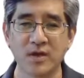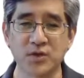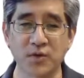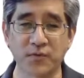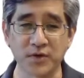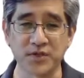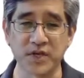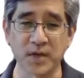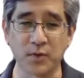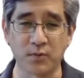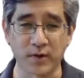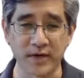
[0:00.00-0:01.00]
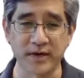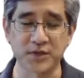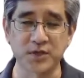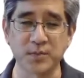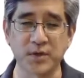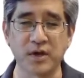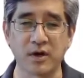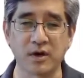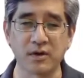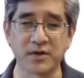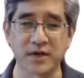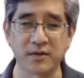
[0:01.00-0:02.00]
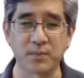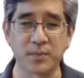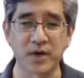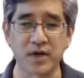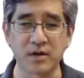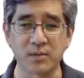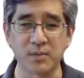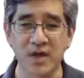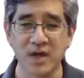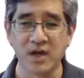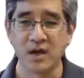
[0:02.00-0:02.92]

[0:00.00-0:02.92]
So for example, right next to me here, down at the bottom,